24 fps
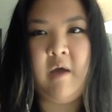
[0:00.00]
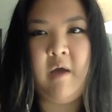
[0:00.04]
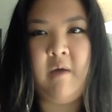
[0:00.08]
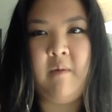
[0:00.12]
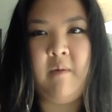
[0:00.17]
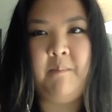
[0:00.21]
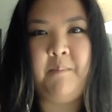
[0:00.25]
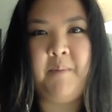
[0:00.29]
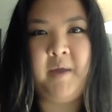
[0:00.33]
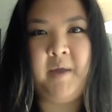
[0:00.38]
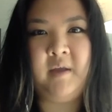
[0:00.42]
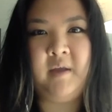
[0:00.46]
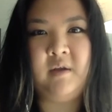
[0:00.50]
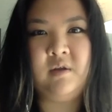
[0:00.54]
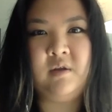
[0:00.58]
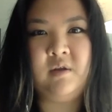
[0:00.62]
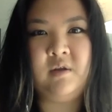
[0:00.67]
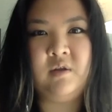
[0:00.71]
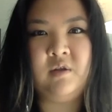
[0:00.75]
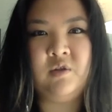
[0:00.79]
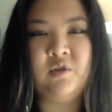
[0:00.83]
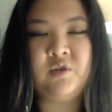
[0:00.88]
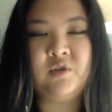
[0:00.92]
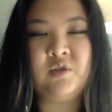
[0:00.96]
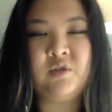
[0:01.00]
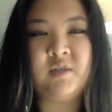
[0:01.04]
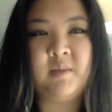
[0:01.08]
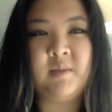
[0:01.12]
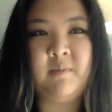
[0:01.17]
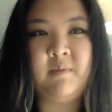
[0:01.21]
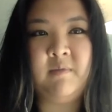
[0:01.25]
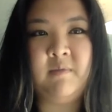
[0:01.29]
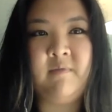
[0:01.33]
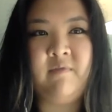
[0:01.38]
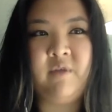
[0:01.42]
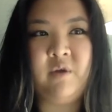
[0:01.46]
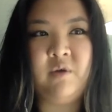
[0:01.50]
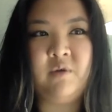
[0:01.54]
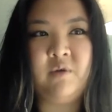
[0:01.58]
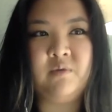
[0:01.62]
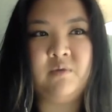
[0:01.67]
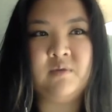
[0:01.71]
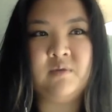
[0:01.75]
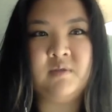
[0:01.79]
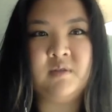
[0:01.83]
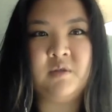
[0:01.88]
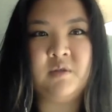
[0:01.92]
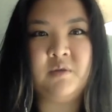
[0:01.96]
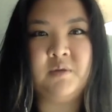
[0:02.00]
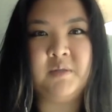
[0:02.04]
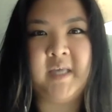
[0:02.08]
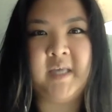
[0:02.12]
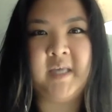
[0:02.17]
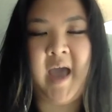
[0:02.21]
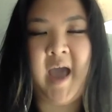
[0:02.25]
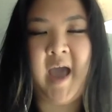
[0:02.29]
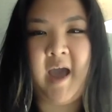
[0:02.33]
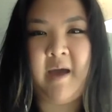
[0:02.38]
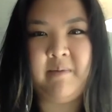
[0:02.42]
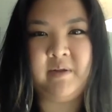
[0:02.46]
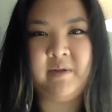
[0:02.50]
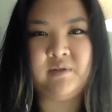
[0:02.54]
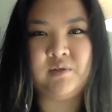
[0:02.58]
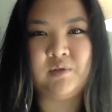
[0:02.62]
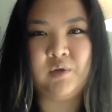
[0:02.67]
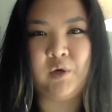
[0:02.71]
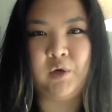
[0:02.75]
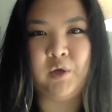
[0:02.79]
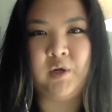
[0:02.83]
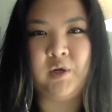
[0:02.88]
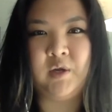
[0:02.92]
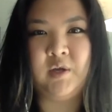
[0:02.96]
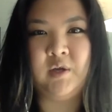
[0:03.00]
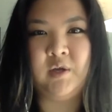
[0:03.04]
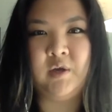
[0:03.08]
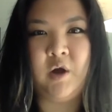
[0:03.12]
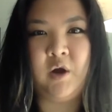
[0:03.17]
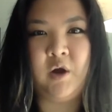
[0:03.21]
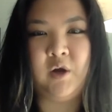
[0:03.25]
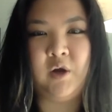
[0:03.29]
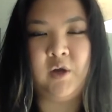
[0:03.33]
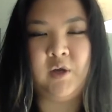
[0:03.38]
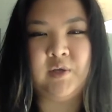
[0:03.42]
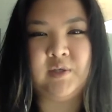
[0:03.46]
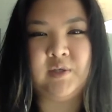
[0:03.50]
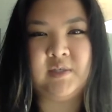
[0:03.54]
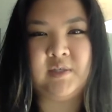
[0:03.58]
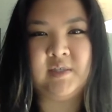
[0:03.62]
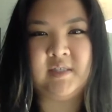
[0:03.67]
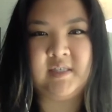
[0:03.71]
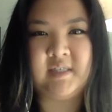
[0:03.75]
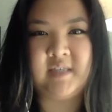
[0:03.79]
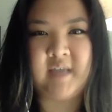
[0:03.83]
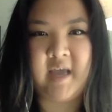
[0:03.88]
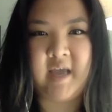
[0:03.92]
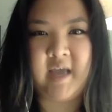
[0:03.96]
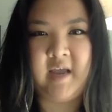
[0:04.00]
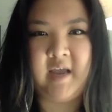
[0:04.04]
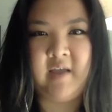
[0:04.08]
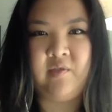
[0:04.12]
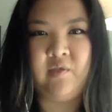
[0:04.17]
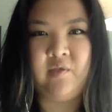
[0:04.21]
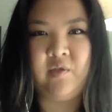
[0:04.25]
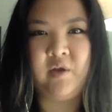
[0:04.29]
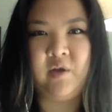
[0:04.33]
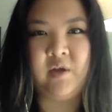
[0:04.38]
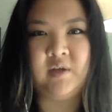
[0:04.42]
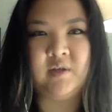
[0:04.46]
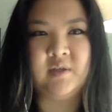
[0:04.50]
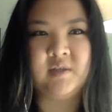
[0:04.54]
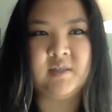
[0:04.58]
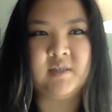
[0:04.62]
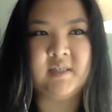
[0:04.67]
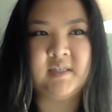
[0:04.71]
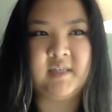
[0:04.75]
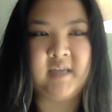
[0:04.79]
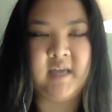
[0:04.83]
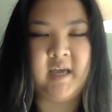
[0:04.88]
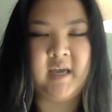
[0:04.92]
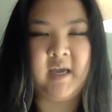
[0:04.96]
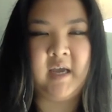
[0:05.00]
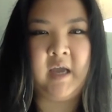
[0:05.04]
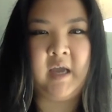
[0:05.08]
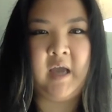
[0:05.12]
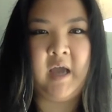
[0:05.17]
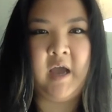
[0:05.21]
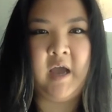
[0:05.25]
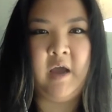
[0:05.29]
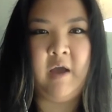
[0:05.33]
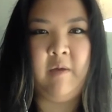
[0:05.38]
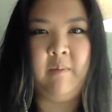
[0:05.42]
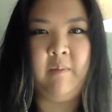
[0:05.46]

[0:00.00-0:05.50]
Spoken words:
But some of those habits are gonna stay, and they're gonna stick.